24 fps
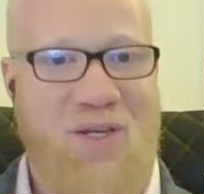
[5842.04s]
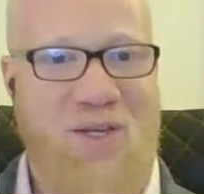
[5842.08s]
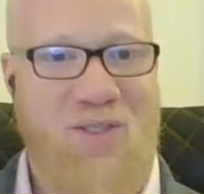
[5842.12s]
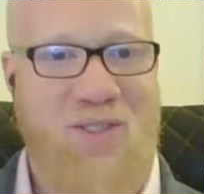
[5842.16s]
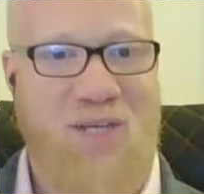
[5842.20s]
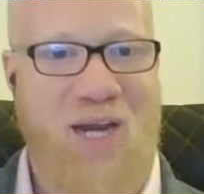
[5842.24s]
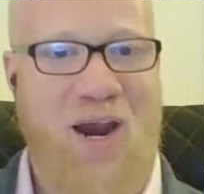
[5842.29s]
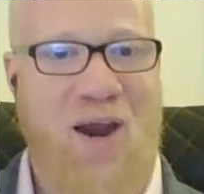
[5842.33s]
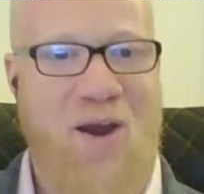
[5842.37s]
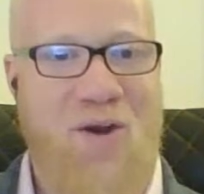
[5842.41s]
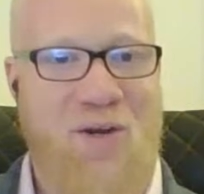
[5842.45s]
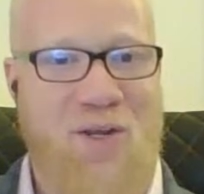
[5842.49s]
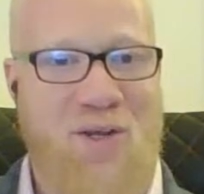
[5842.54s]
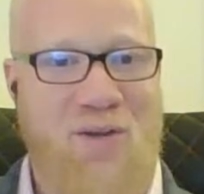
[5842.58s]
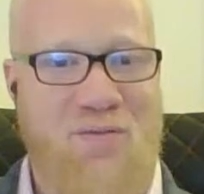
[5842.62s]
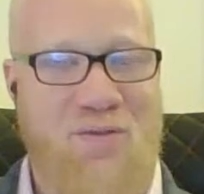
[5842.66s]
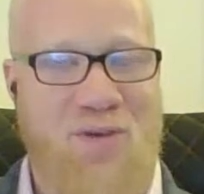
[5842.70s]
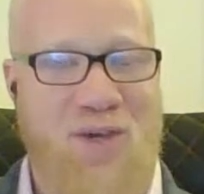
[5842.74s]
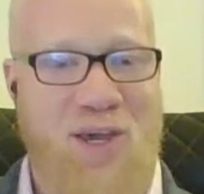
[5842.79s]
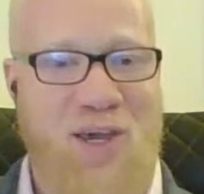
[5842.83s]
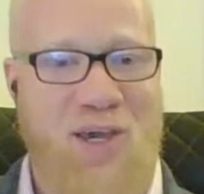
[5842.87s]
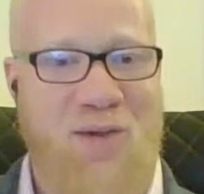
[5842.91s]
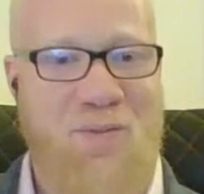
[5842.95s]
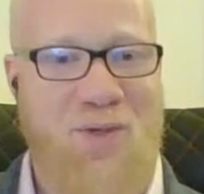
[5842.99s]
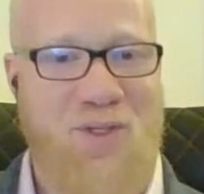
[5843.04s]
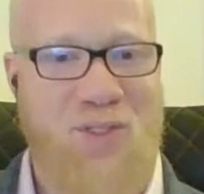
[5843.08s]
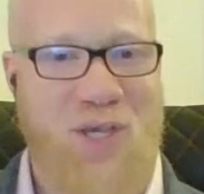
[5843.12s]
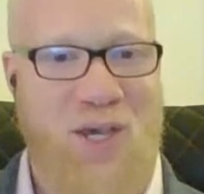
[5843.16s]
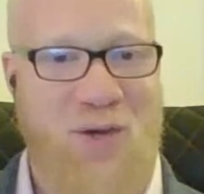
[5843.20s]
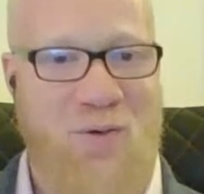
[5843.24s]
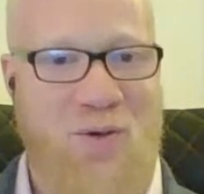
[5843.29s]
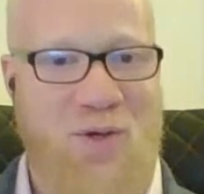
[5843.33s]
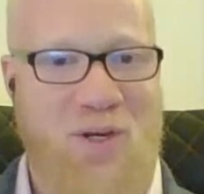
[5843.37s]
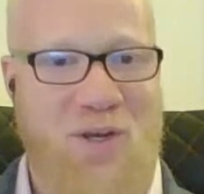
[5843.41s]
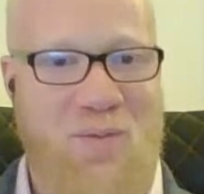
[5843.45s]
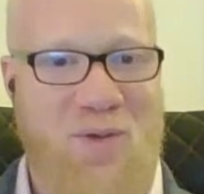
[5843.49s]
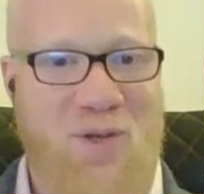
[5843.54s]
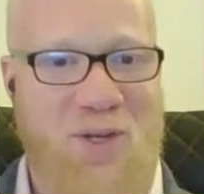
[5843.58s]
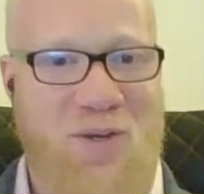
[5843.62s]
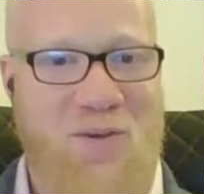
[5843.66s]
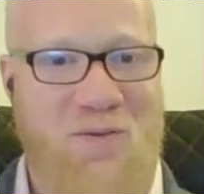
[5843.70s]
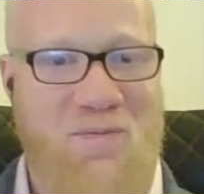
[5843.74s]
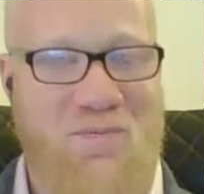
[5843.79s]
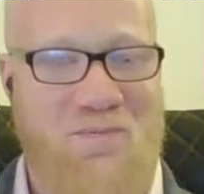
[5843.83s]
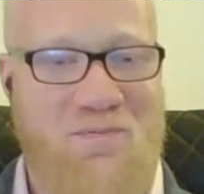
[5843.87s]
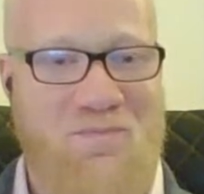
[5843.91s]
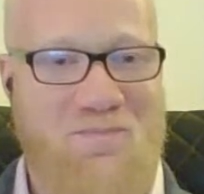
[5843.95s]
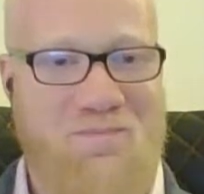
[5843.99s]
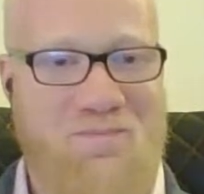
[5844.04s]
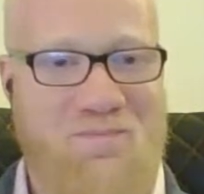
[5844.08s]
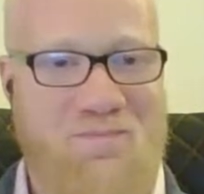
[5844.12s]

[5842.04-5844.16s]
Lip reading: The entirety of game is equanimity.